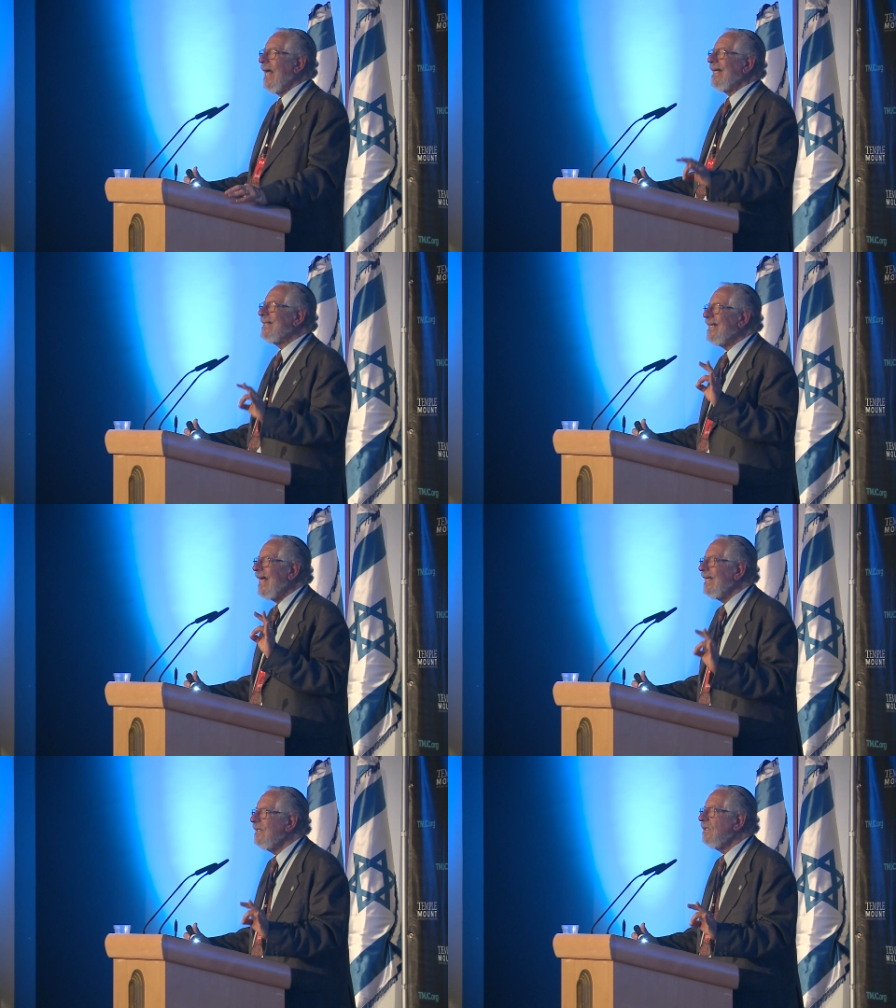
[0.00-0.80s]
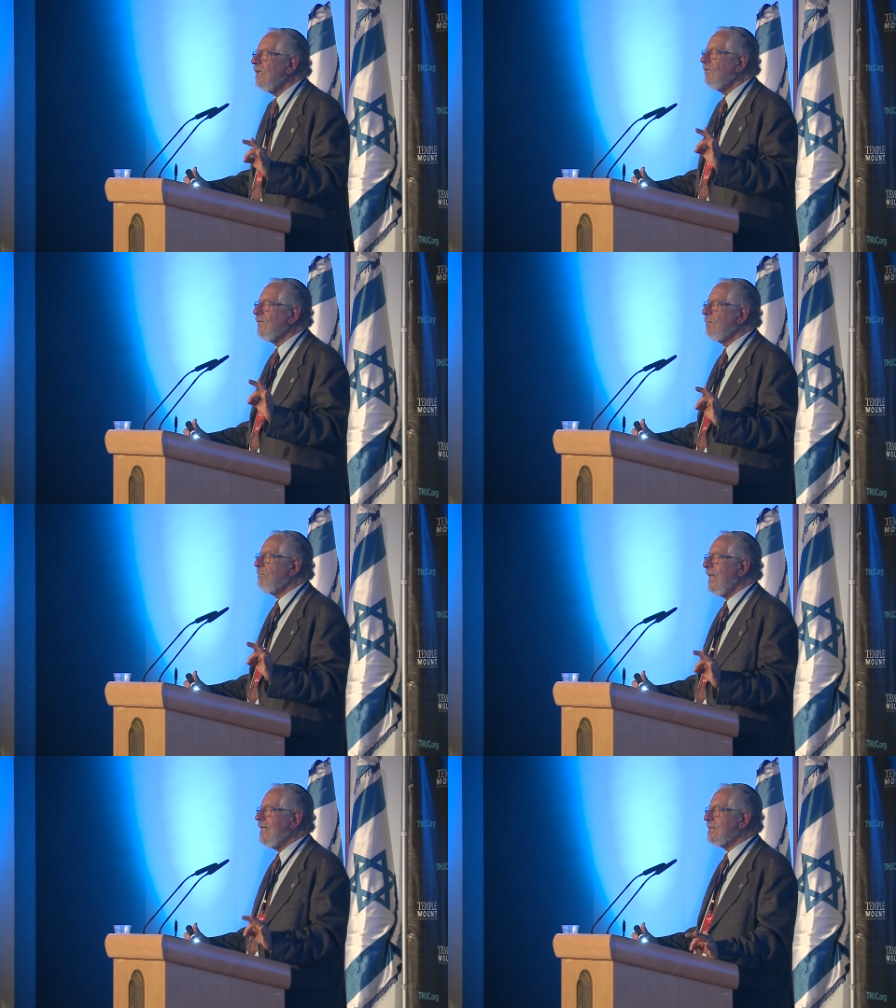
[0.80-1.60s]
At the end of the
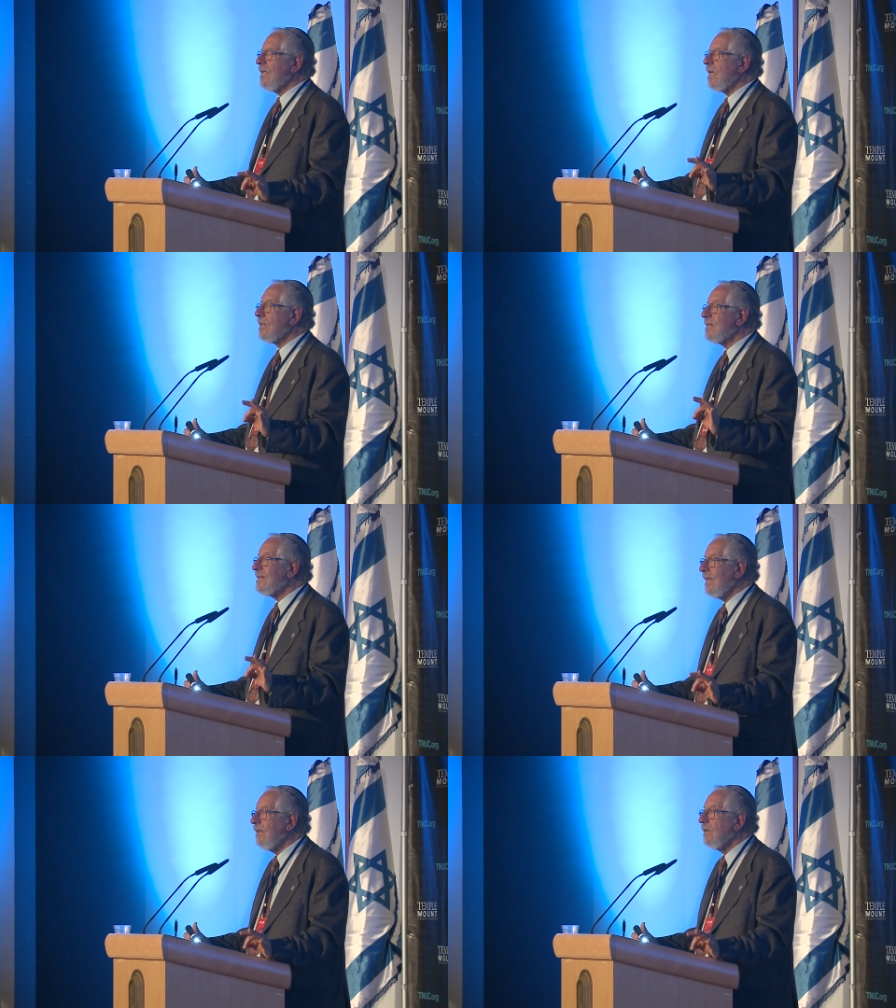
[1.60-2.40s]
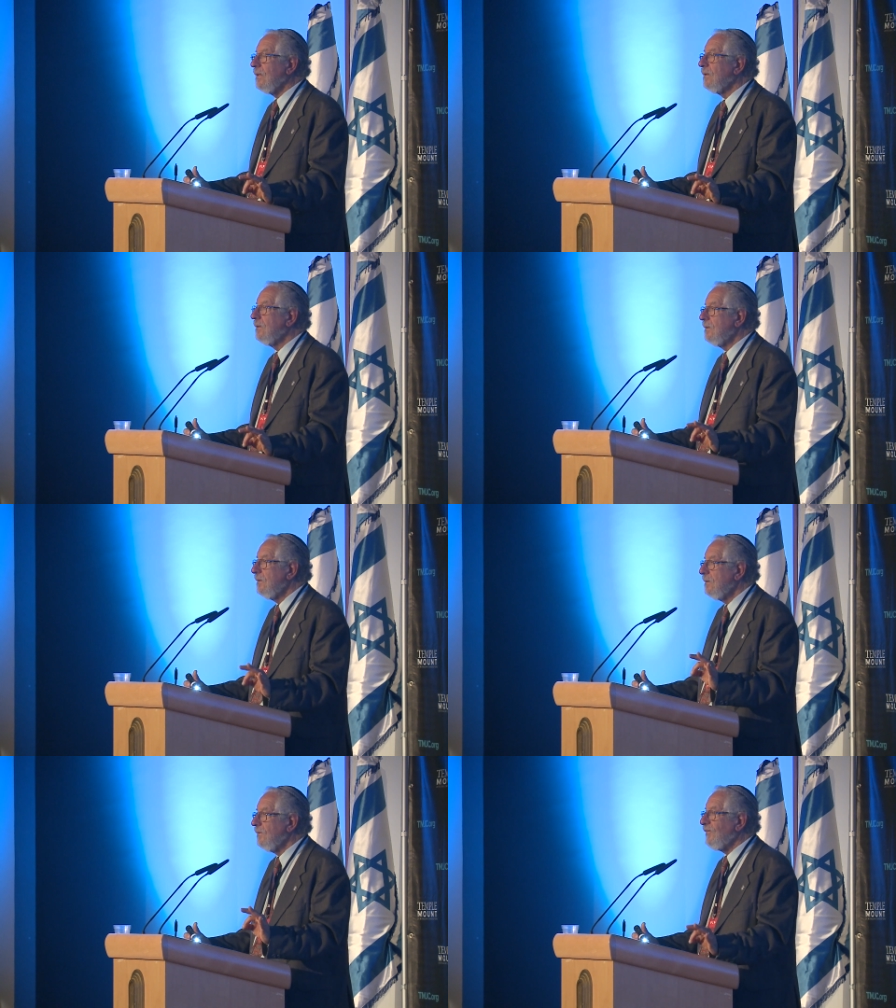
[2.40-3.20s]
Pesach Seder,
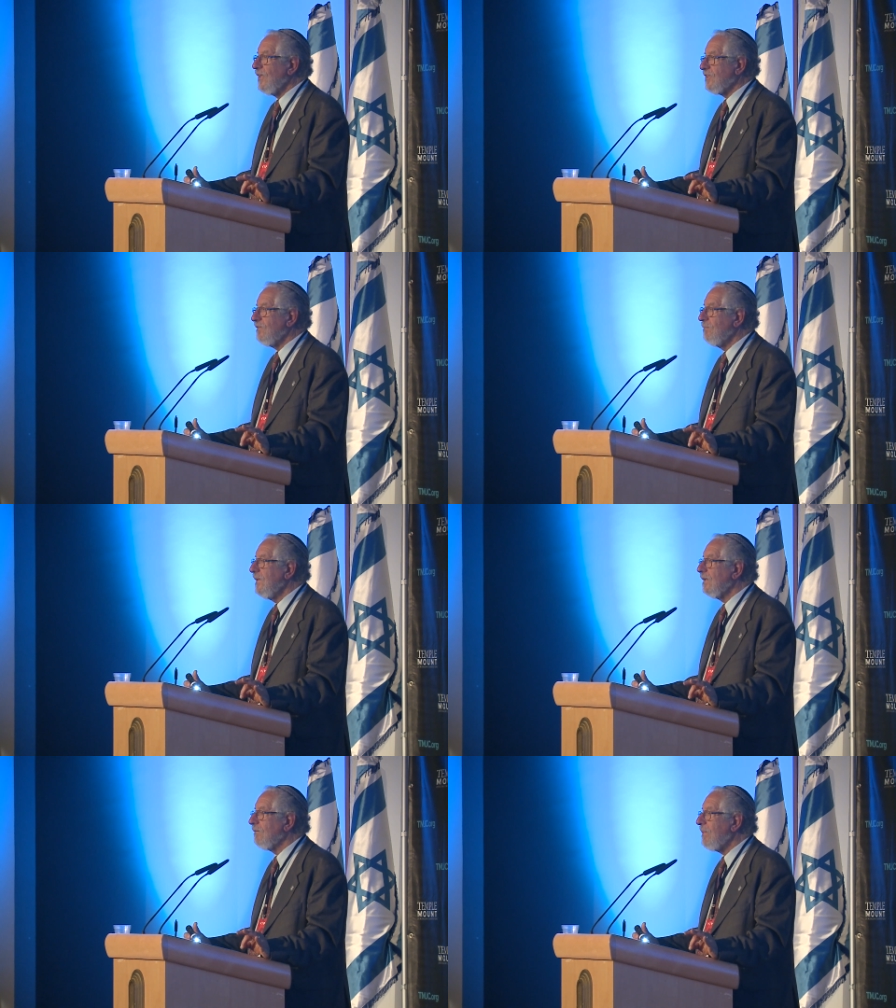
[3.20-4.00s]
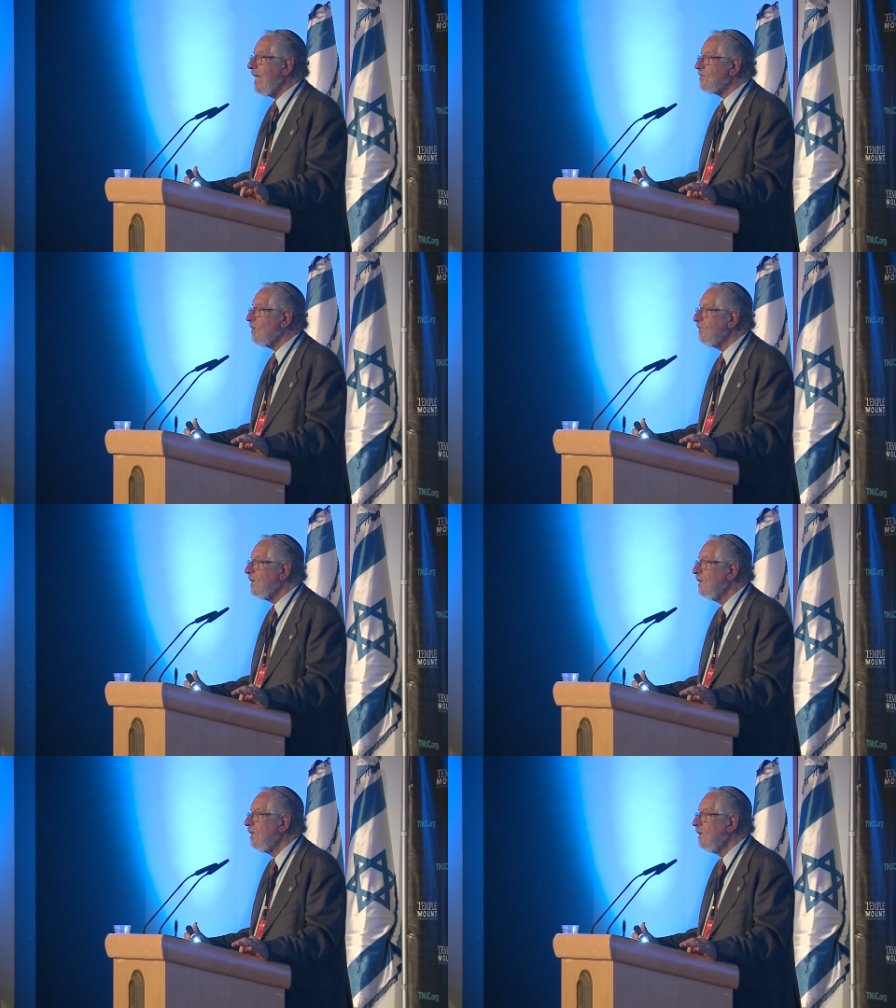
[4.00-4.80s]
the festive meal of Passover,